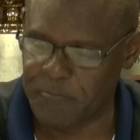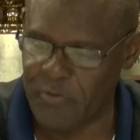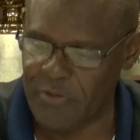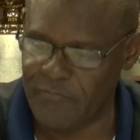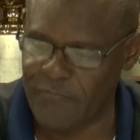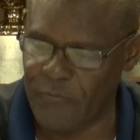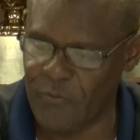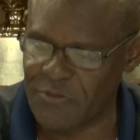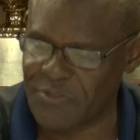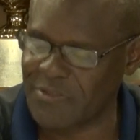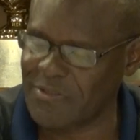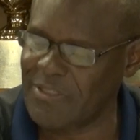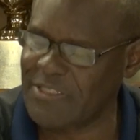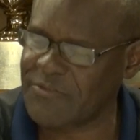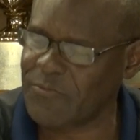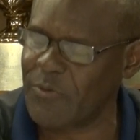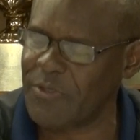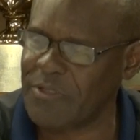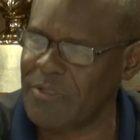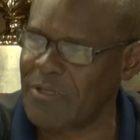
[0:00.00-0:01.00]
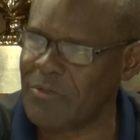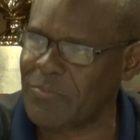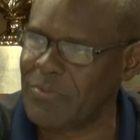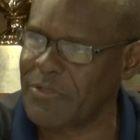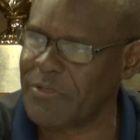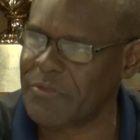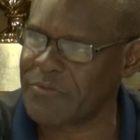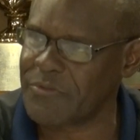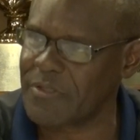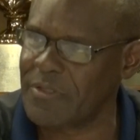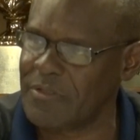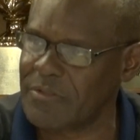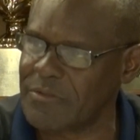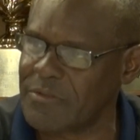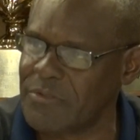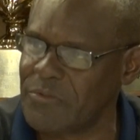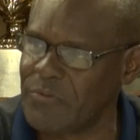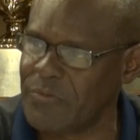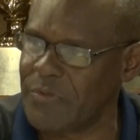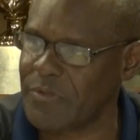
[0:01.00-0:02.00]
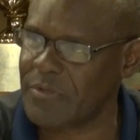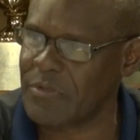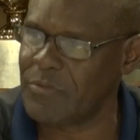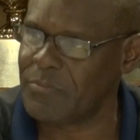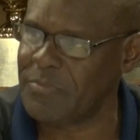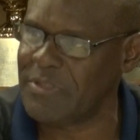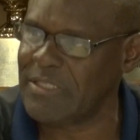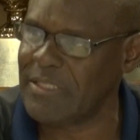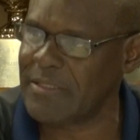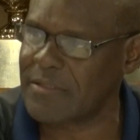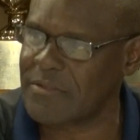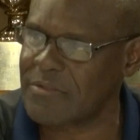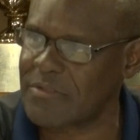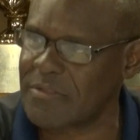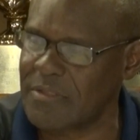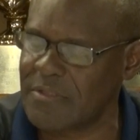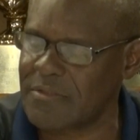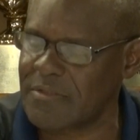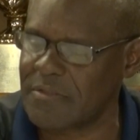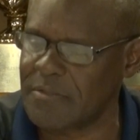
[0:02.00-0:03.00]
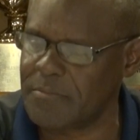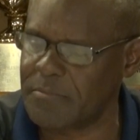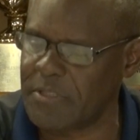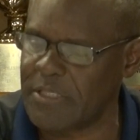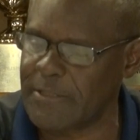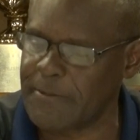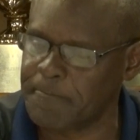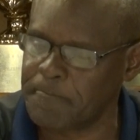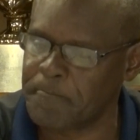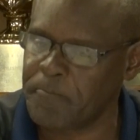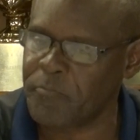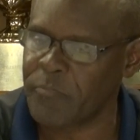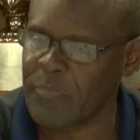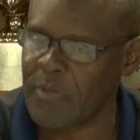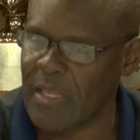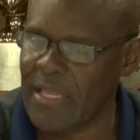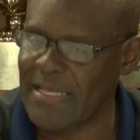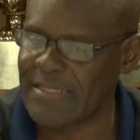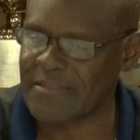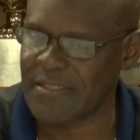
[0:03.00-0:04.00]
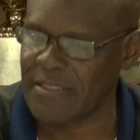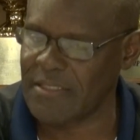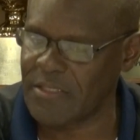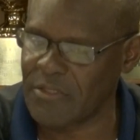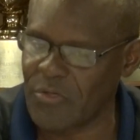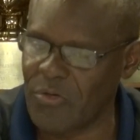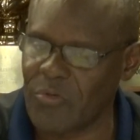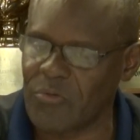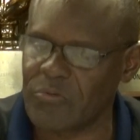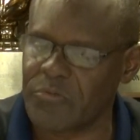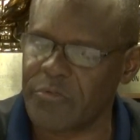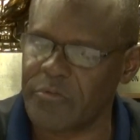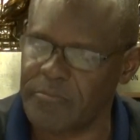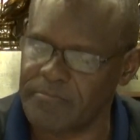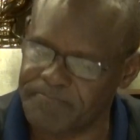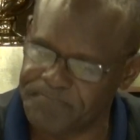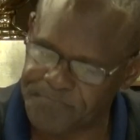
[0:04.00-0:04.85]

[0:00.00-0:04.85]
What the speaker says: unfortunately, that's what young players are going to do. They're going to be inconsistent, but as they get older,